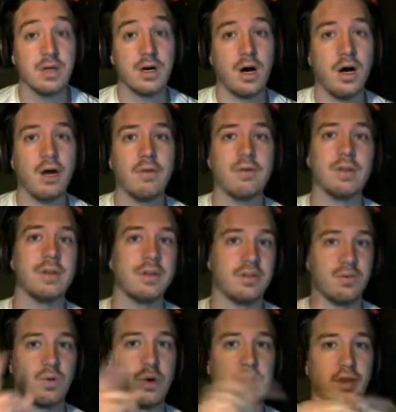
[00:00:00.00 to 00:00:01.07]
I'll link to
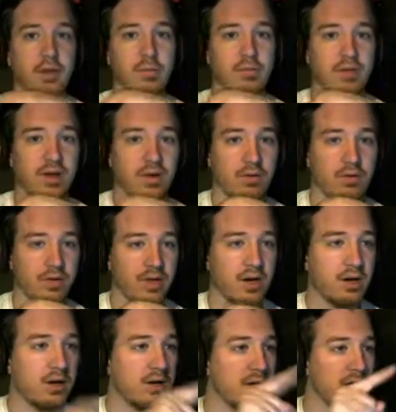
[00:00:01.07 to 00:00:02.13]
one of them down over there.